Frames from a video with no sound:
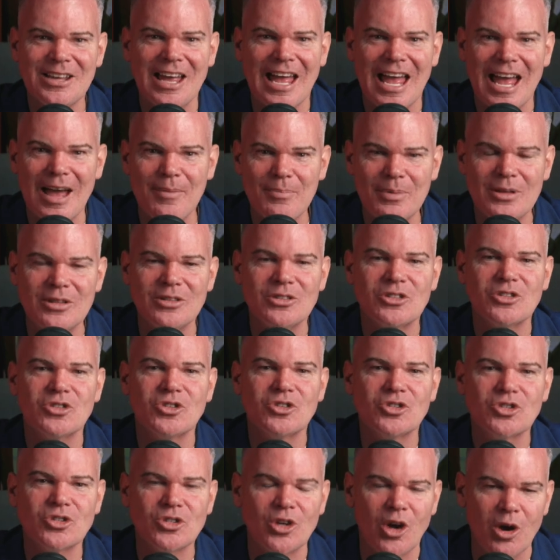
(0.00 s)
happens
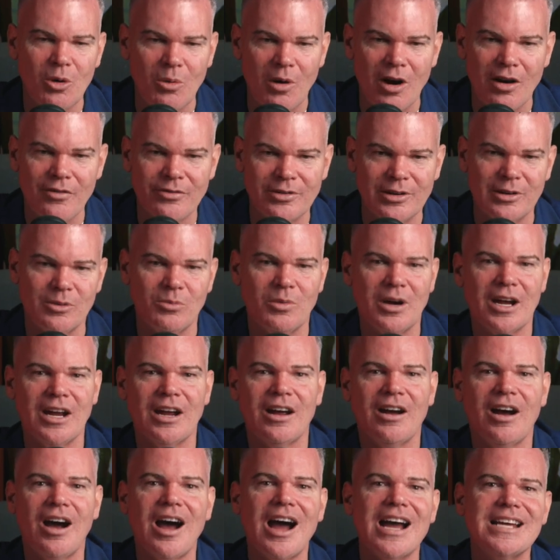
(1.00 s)
so often where
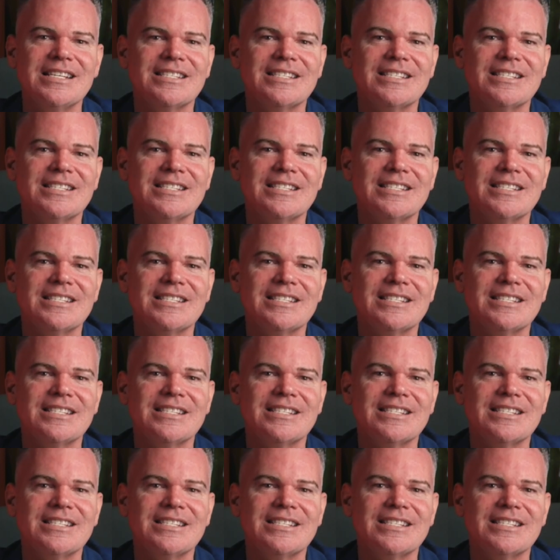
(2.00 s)
I